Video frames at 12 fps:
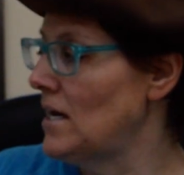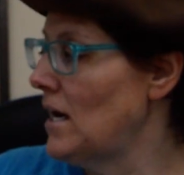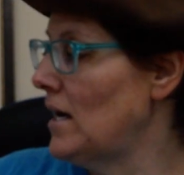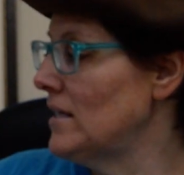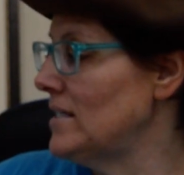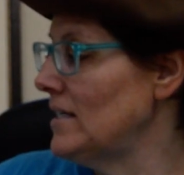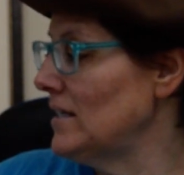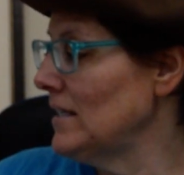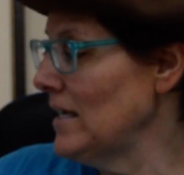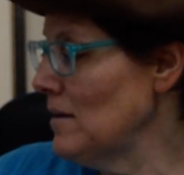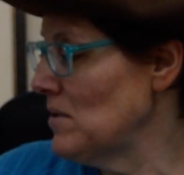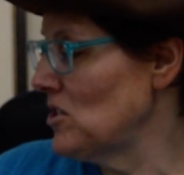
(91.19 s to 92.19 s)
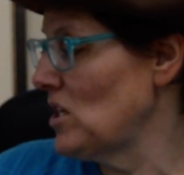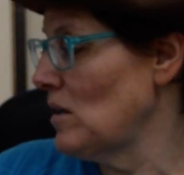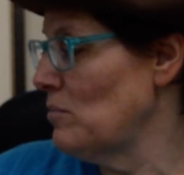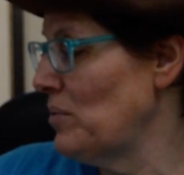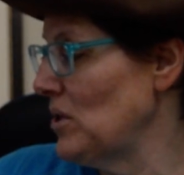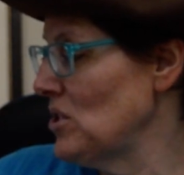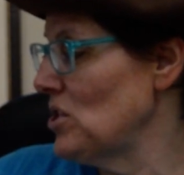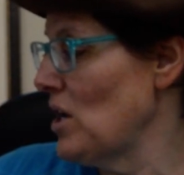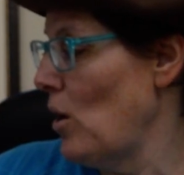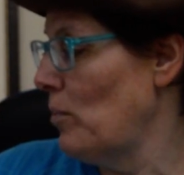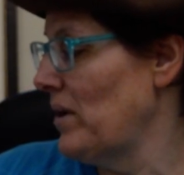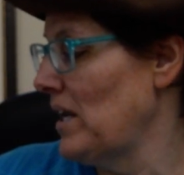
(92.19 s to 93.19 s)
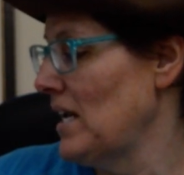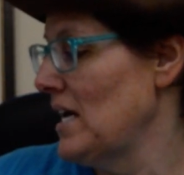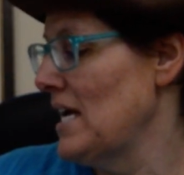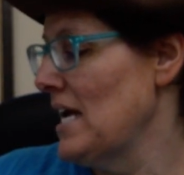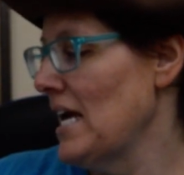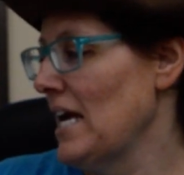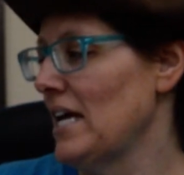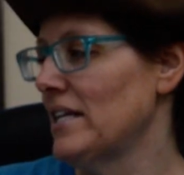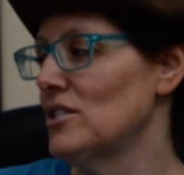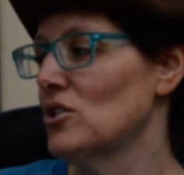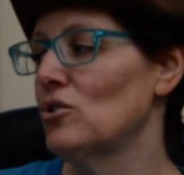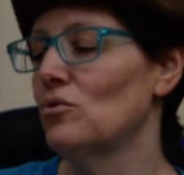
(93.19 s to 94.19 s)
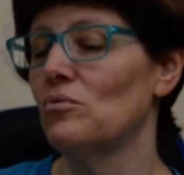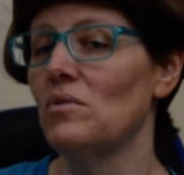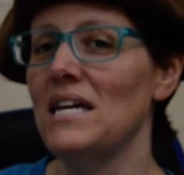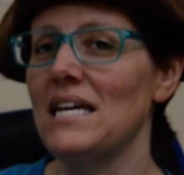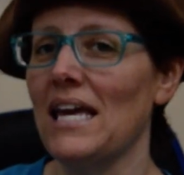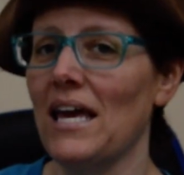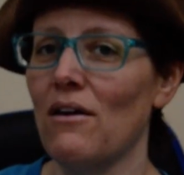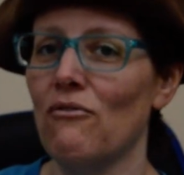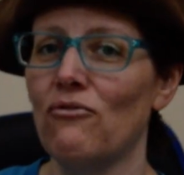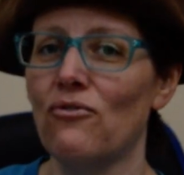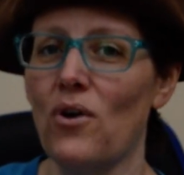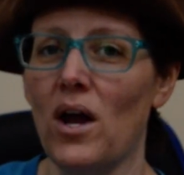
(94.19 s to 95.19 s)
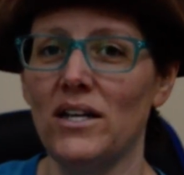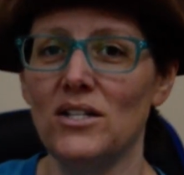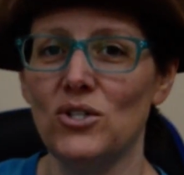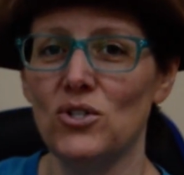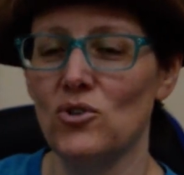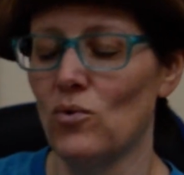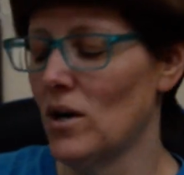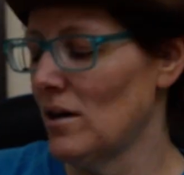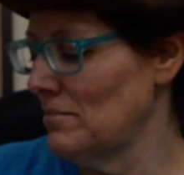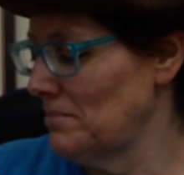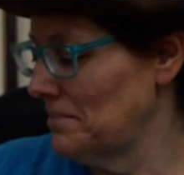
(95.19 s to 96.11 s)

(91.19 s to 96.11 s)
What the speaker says: until Imogene pushed open its creaky front door.